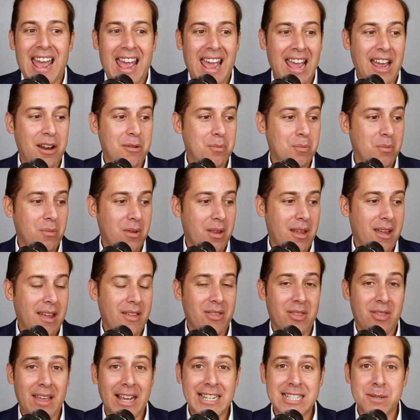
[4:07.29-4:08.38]
and
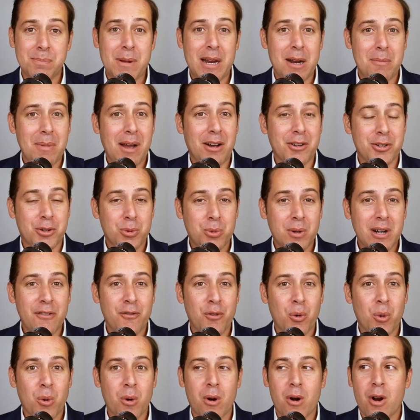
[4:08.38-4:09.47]
they spend about
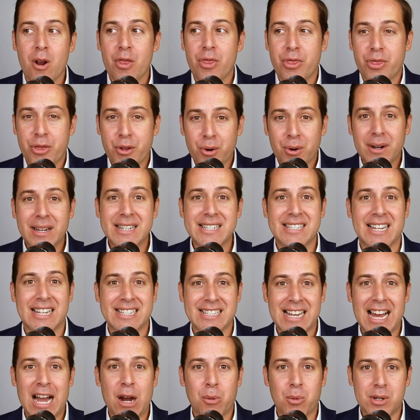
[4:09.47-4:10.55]
24,
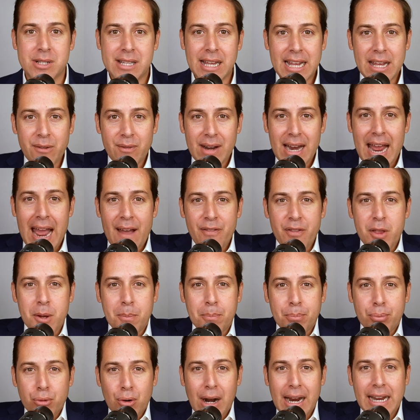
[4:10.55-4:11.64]
36 hours. They even had the
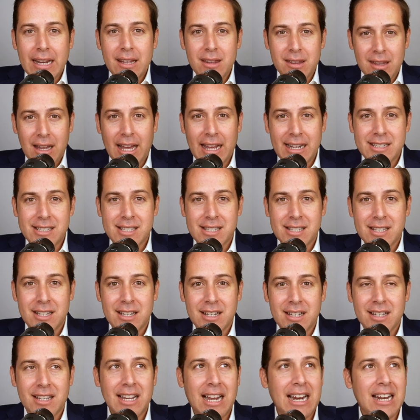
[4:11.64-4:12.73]
bright lights,
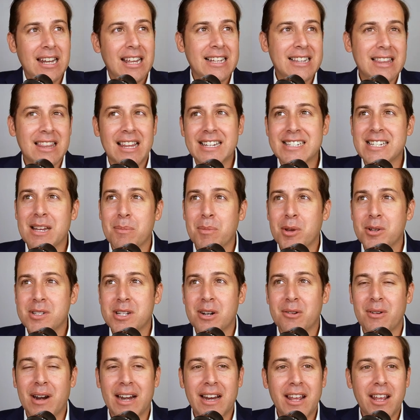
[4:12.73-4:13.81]
kind of like the lights I'm
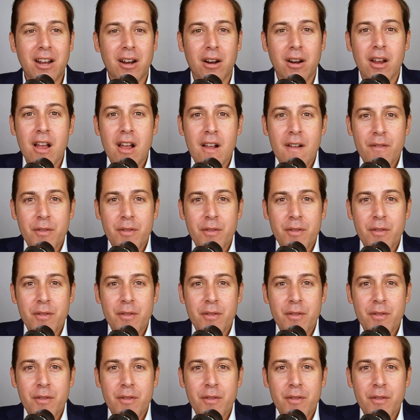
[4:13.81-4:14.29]
using right here.